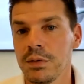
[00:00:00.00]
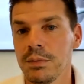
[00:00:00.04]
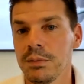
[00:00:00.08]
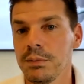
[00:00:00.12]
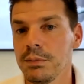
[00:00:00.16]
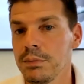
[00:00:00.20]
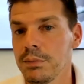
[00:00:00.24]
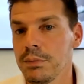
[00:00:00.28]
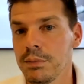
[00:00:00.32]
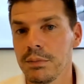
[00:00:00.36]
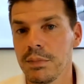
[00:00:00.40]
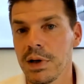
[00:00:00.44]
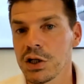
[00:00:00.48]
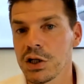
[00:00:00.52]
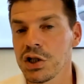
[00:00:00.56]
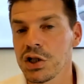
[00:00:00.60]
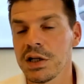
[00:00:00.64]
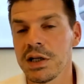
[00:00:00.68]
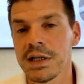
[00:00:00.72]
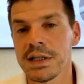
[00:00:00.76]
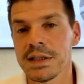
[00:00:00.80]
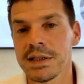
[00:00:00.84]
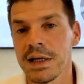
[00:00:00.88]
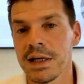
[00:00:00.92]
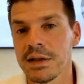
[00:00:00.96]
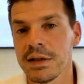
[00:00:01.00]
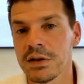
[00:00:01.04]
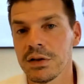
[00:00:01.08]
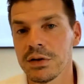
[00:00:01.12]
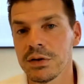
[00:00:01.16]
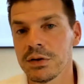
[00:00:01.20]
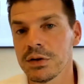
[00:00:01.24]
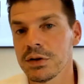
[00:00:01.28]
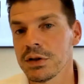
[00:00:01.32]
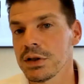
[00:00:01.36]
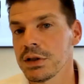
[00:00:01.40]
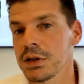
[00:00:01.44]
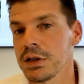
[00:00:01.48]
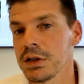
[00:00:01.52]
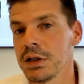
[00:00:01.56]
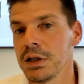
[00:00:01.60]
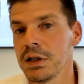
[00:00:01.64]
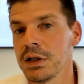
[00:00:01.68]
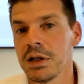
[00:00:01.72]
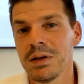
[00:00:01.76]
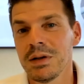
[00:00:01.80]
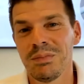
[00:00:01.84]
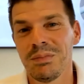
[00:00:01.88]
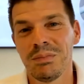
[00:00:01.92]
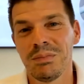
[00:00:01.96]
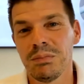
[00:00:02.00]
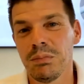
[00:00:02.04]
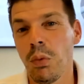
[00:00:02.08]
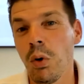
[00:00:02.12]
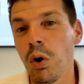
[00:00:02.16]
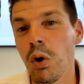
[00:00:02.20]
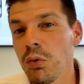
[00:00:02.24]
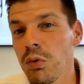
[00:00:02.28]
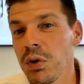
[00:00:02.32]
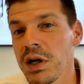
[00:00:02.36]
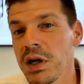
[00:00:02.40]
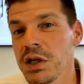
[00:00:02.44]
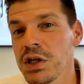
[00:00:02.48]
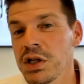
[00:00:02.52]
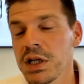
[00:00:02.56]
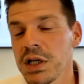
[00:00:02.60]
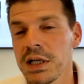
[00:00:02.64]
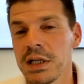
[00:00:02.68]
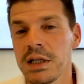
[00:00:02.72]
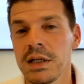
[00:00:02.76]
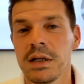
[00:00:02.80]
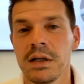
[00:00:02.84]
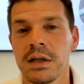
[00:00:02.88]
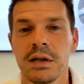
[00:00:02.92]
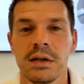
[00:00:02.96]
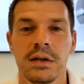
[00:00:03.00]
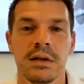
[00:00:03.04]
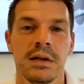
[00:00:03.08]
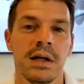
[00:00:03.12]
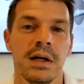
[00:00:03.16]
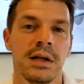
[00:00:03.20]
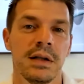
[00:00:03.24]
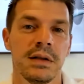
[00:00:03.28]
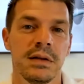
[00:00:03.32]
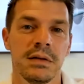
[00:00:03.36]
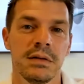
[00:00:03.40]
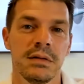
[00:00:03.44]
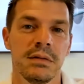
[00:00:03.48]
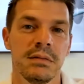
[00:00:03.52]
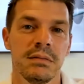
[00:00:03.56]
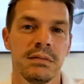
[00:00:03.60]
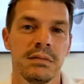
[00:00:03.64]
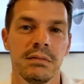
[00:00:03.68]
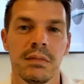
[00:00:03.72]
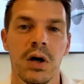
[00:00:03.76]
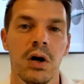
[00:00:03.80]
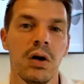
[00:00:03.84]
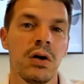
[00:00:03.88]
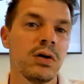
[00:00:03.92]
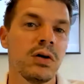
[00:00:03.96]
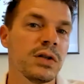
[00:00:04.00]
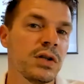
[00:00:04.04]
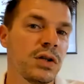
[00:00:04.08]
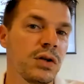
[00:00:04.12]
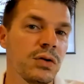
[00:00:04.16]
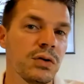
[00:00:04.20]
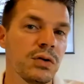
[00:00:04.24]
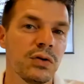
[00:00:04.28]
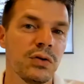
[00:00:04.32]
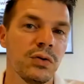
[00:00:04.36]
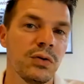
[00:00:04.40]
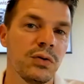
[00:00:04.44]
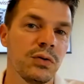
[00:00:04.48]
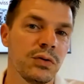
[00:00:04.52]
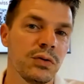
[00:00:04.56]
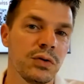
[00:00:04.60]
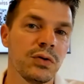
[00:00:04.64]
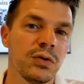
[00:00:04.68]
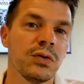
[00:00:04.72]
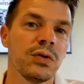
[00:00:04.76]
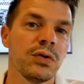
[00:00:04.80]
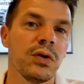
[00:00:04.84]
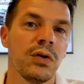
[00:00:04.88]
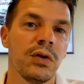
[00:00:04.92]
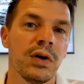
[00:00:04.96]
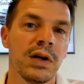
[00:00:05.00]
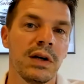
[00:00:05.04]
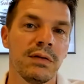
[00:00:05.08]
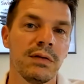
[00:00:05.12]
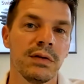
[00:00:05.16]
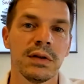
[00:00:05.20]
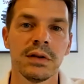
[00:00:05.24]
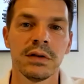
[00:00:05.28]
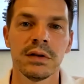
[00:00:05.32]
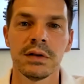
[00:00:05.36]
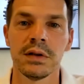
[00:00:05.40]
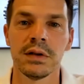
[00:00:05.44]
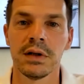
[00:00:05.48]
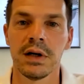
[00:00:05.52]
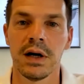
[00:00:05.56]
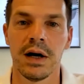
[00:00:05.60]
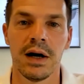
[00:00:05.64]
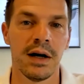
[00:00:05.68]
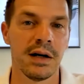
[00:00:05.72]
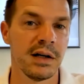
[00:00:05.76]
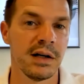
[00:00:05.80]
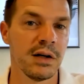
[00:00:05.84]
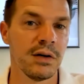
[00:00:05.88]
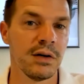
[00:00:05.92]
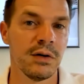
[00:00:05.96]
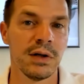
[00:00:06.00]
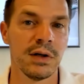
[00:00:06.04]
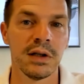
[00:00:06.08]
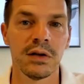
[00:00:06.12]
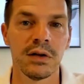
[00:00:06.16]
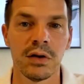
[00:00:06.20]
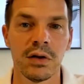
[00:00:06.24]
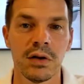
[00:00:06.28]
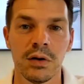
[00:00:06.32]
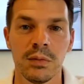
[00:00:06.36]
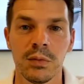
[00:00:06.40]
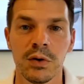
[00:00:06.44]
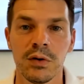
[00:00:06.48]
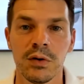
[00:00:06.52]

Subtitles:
machining centers, more rigid, that allows you to go even higher in terms